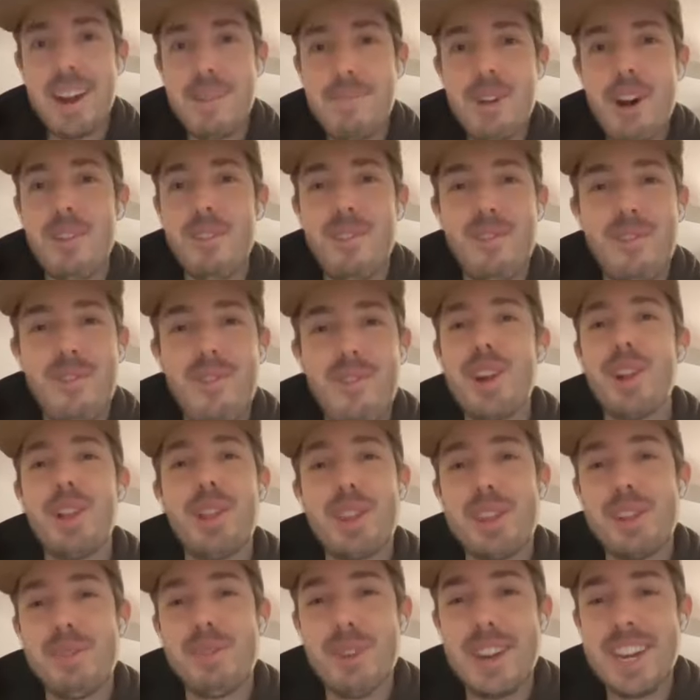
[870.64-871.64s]
and I'm not
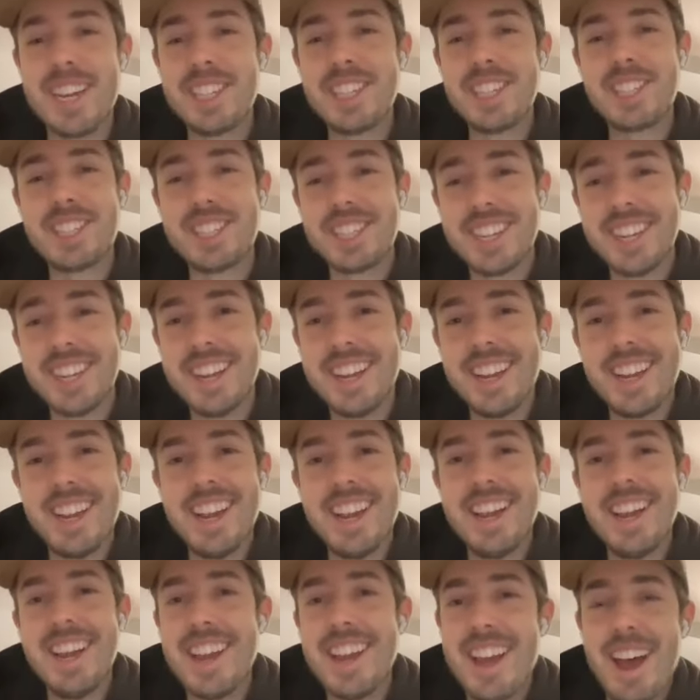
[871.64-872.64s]
filthy rich,
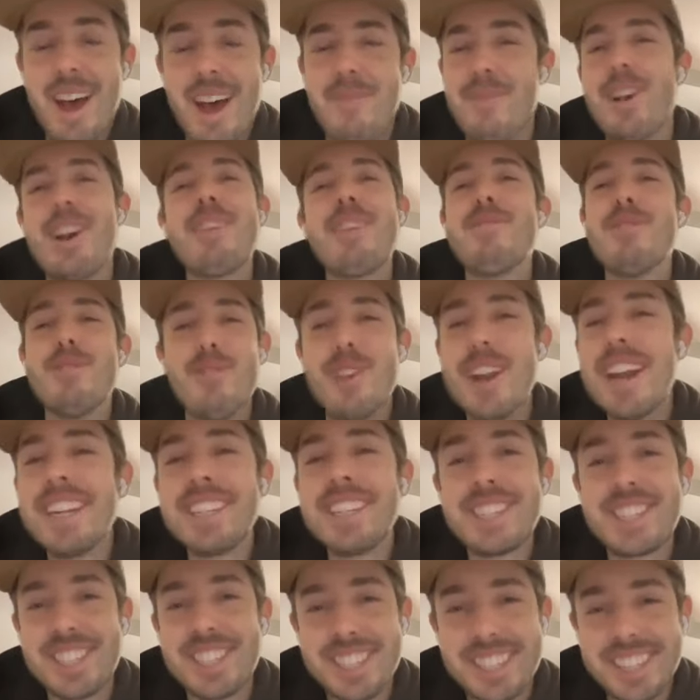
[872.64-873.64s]
I'm not even
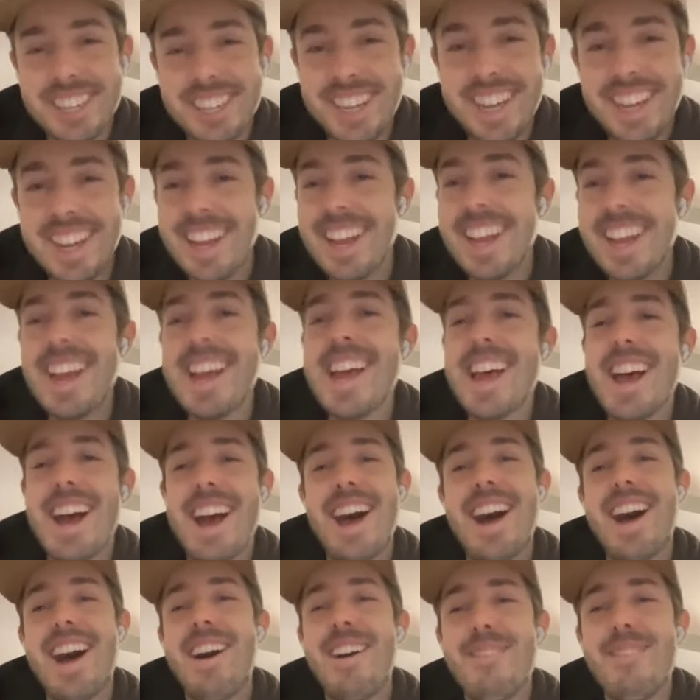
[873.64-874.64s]
rich.
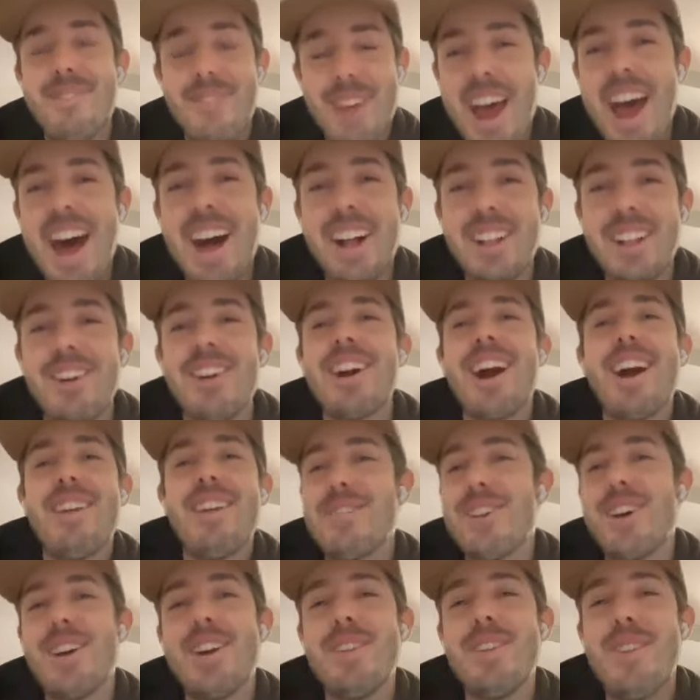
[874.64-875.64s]
Um, for how long
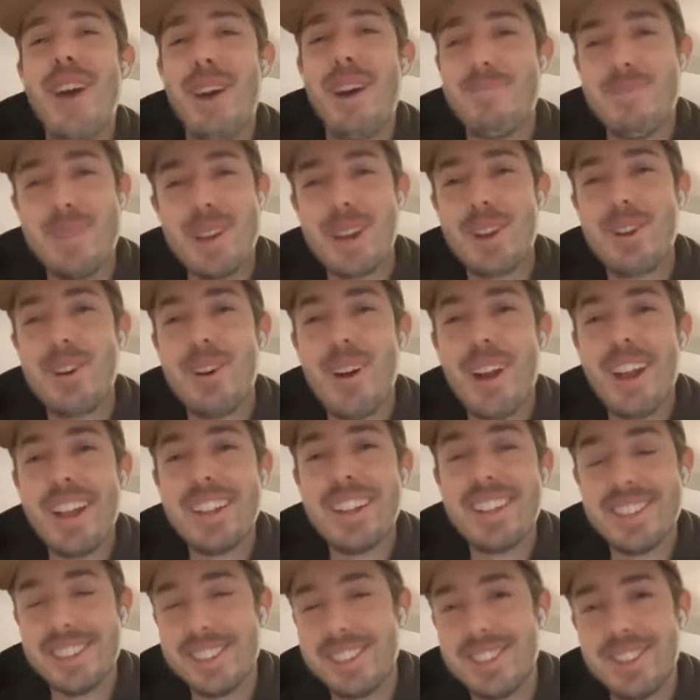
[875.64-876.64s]
I've known about
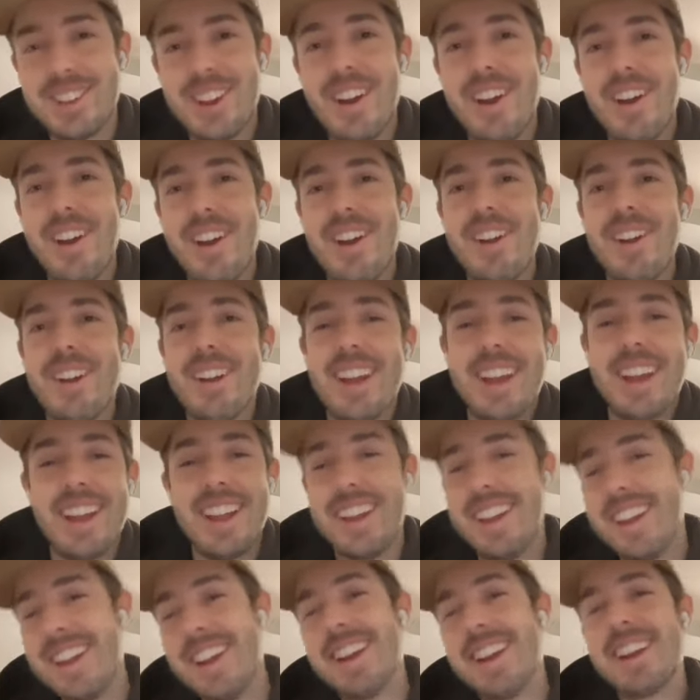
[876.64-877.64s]
Bitcoin. So,
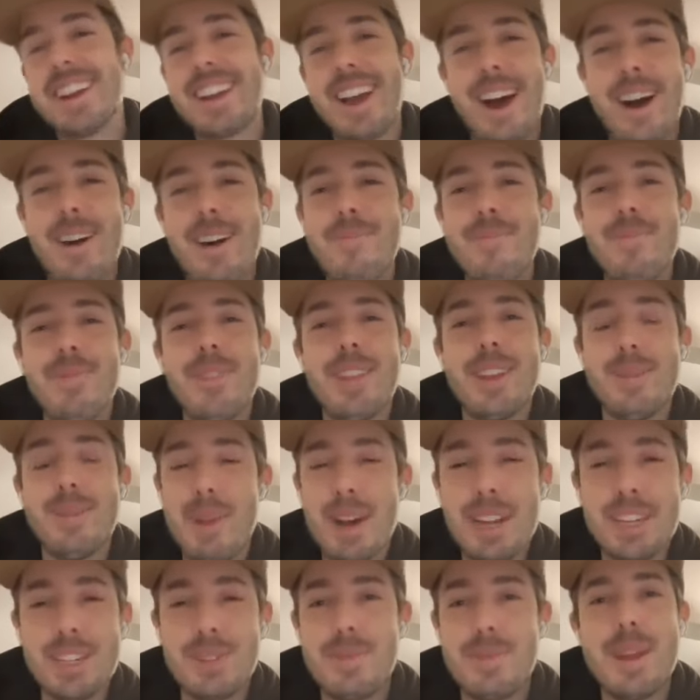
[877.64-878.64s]
and here come
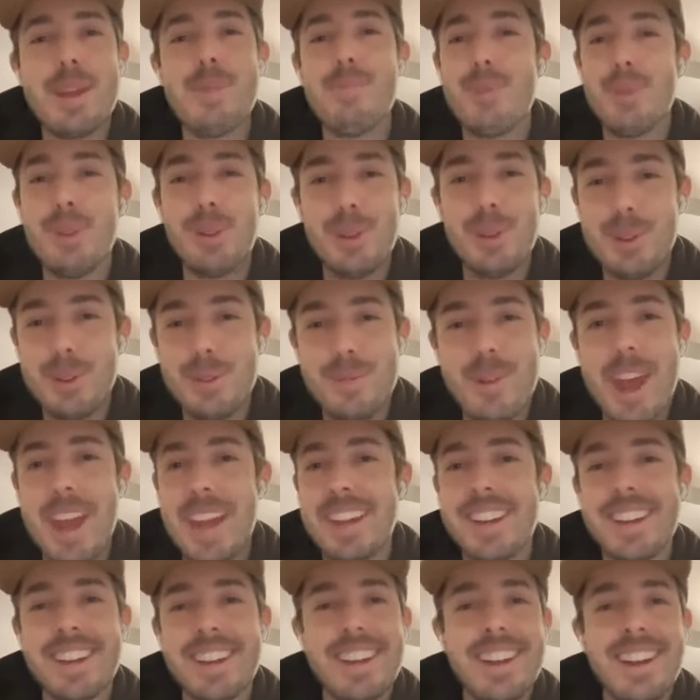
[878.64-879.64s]
a bunch of people who
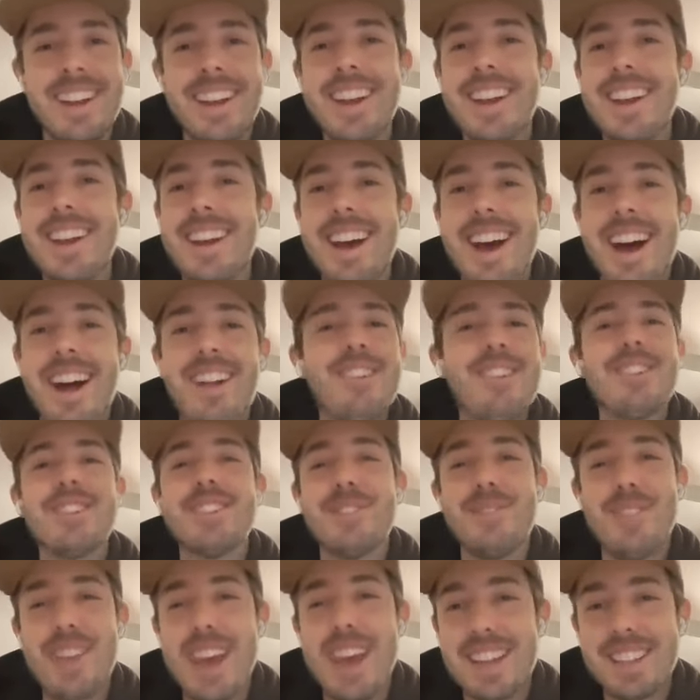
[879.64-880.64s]
make
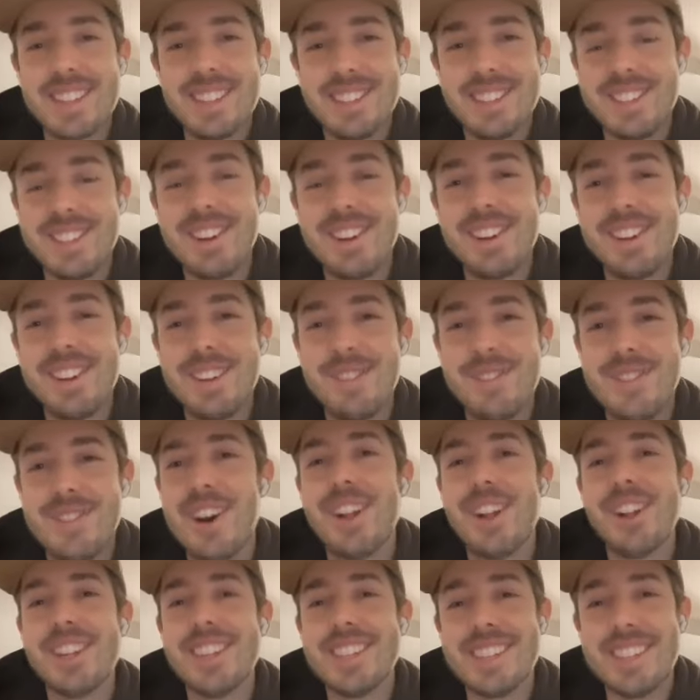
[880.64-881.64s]
hundreds of thousands of
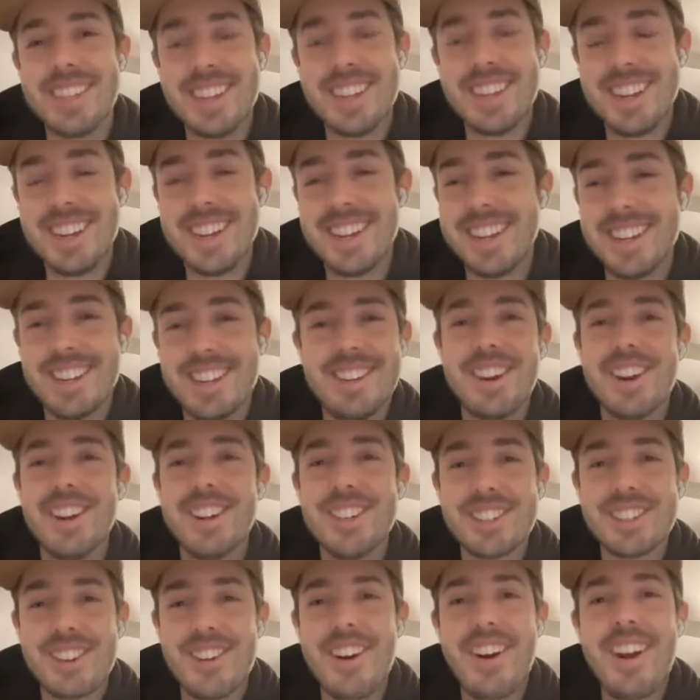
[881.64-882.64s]
dollars in in
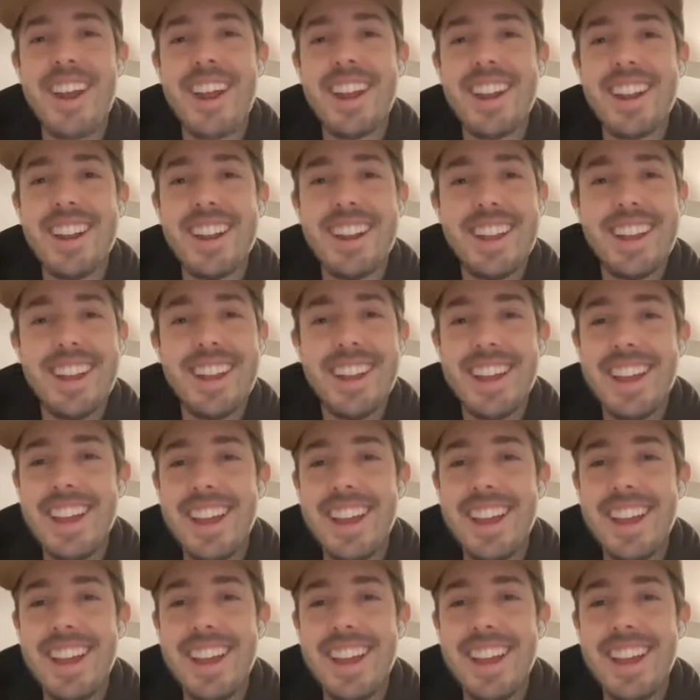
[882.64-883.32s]
Dogecoin,